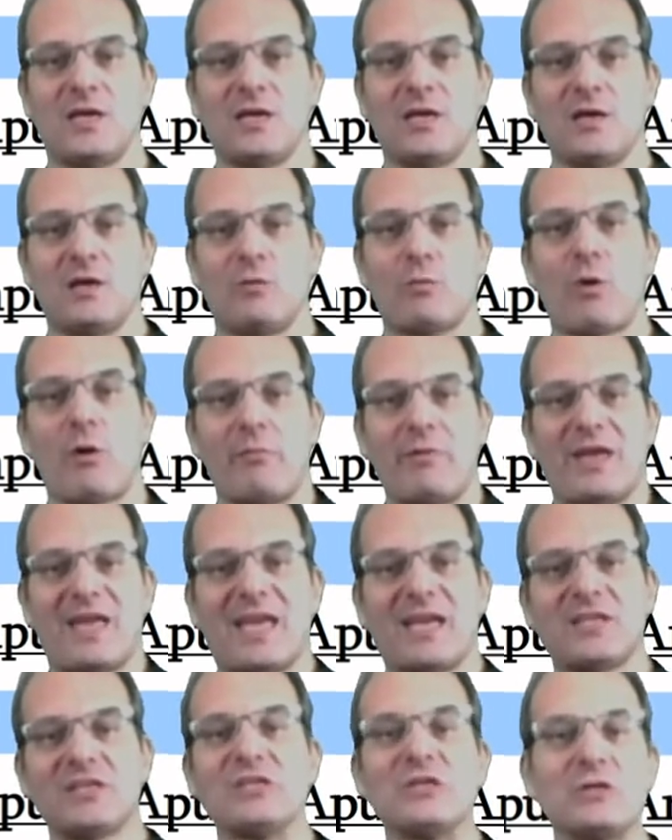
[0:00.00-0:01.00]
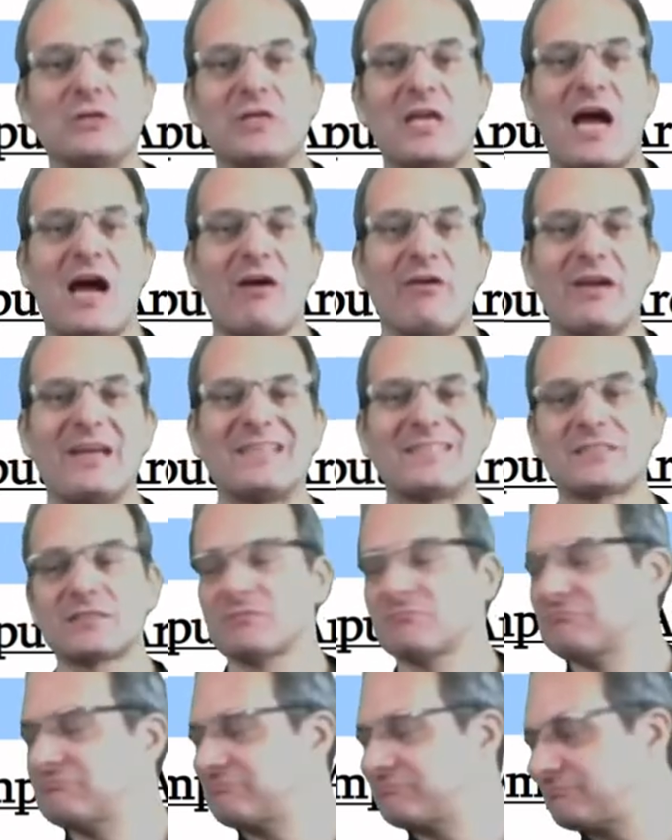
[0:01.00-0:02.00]
What we can do now is
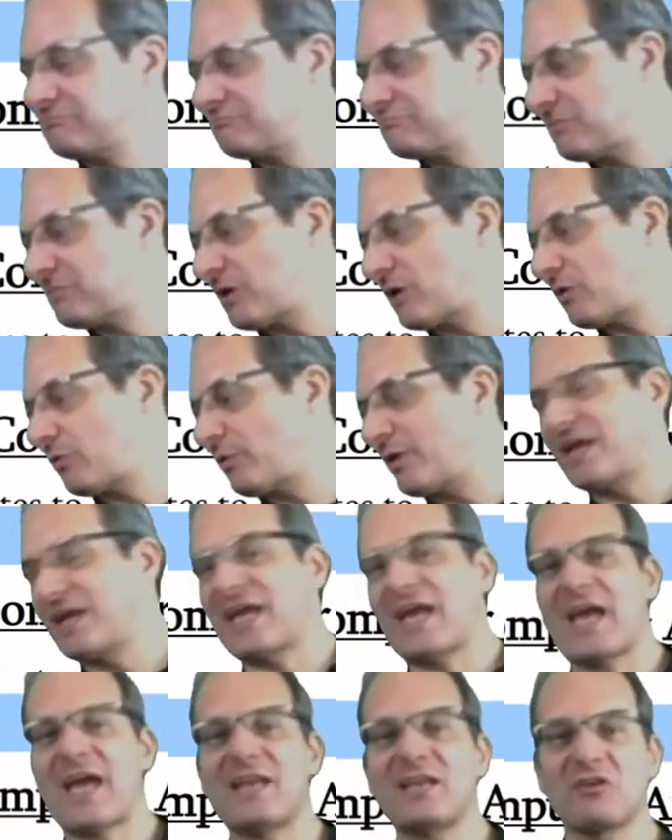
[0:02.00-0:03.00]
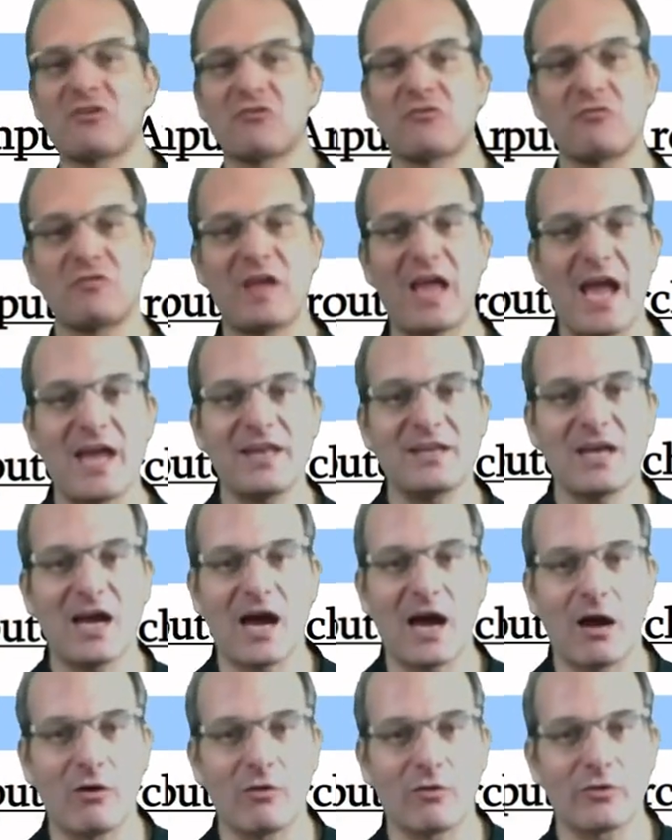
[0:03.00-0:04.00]
we can create
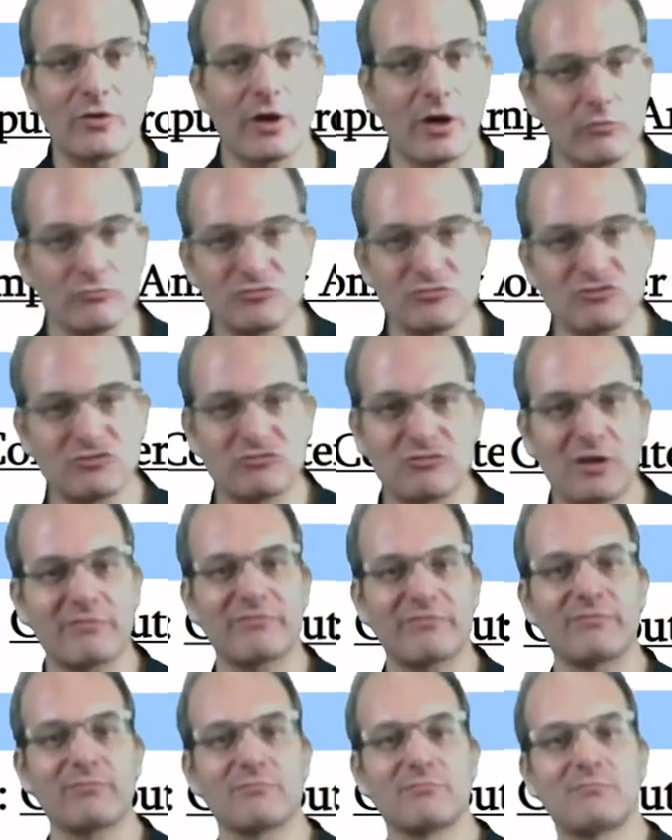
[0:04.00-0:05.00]
our own stuff.